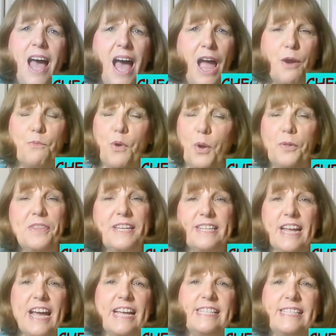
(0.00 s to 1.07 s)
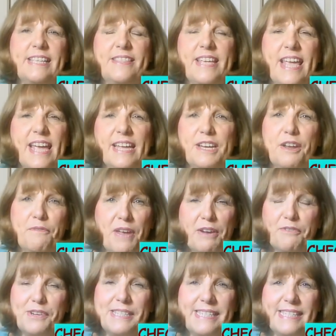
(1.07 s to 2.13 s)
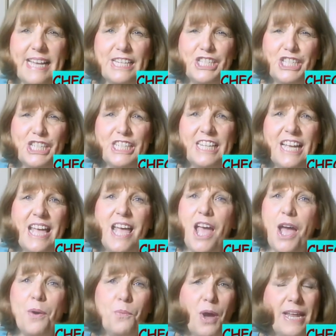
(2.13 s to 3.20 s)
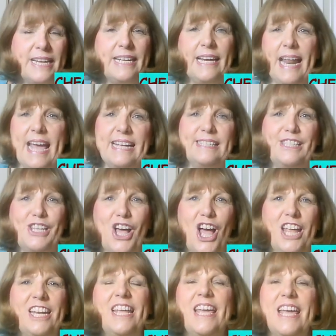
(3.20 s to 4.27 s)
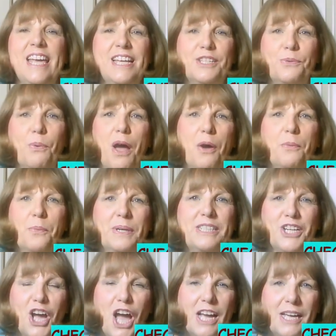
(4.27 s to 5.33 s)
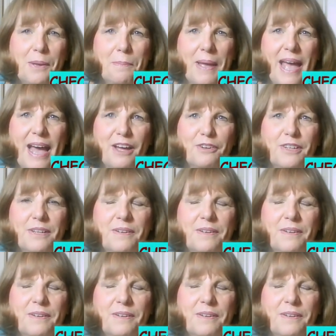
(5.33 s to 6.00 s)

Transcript: I roll the dice at the end of every session, and what it lands on is what we talk about.